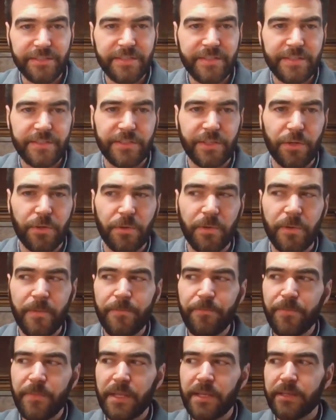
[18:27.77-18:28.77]
So
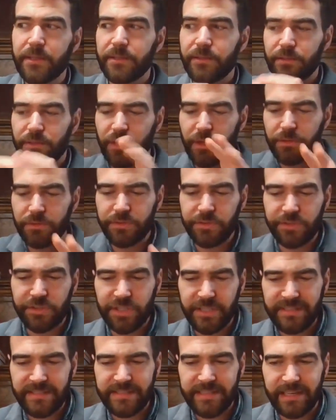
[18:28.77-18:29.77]
don't
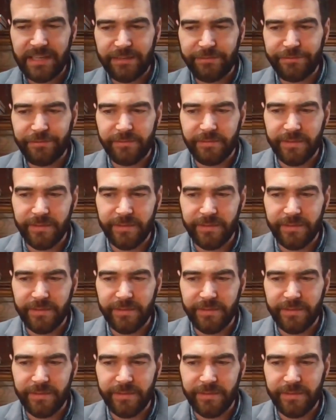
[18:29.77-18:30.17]
just have